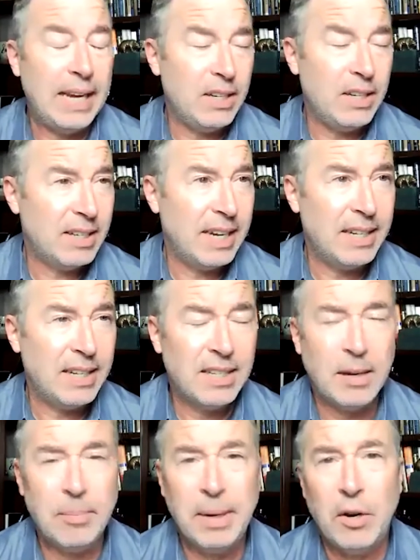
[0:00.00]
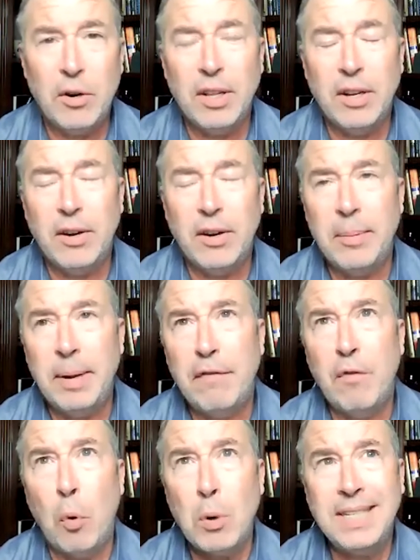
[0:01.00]
just said to somebody earlier, I mean,
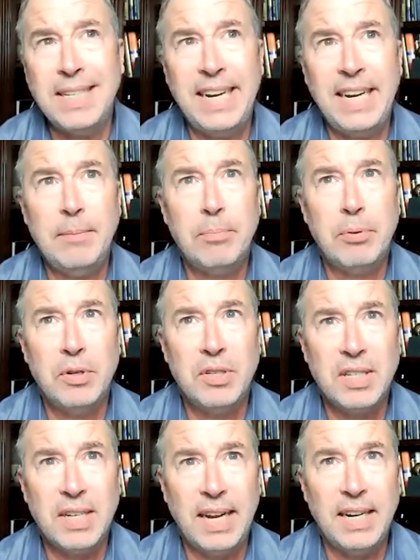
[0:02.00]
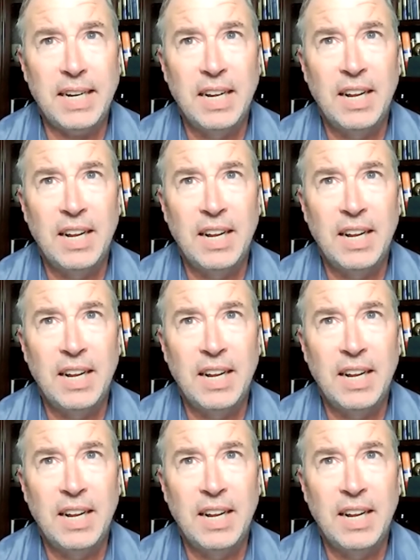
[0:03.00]
14%